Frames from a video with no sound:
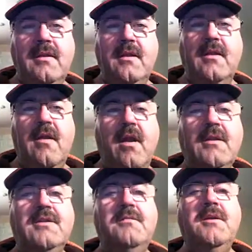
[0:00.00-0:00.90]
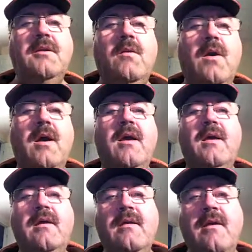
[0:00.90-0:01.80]
The cosmic
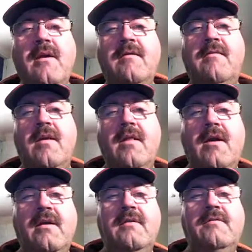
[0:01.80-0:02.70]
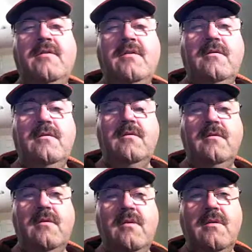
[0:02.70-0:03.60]
choir fell out of
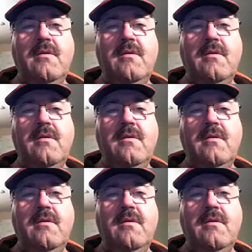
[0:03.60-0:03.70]
tune.